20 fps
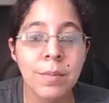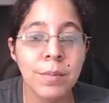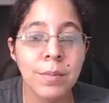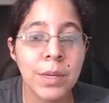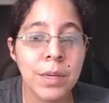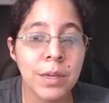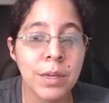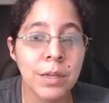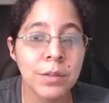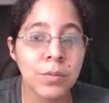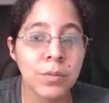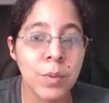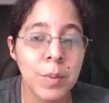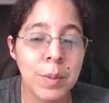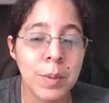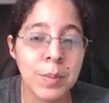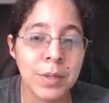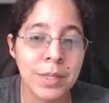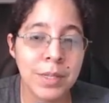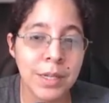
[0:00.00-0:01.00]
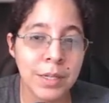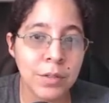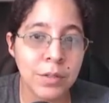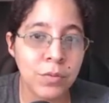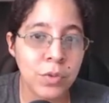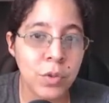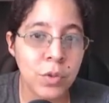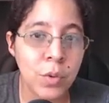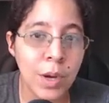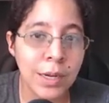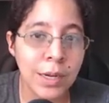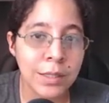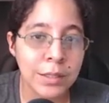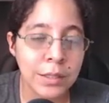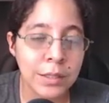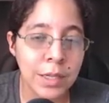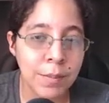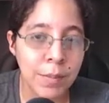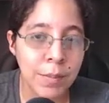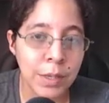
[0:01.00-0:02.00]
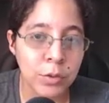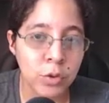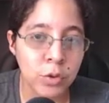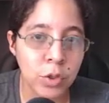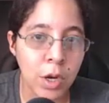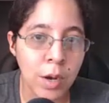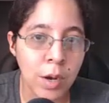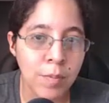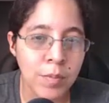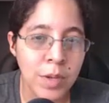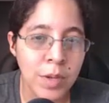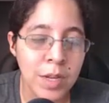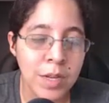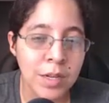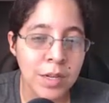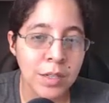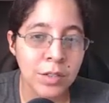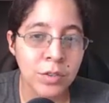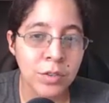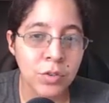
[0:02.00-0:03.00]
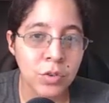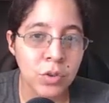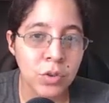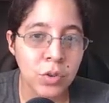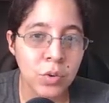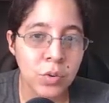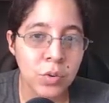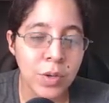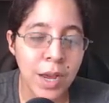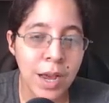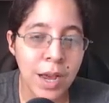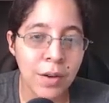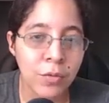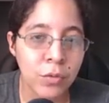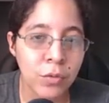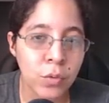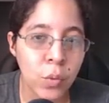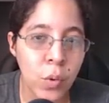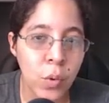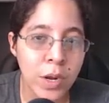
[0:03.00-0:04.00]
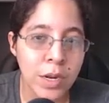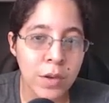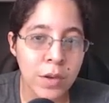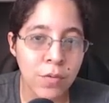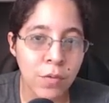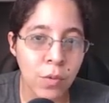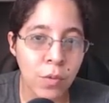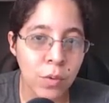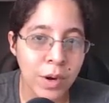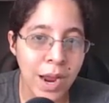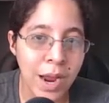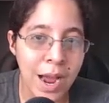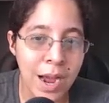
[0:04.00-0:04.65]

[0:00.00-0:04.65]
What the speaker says: because remember that if you accept a job, you have 24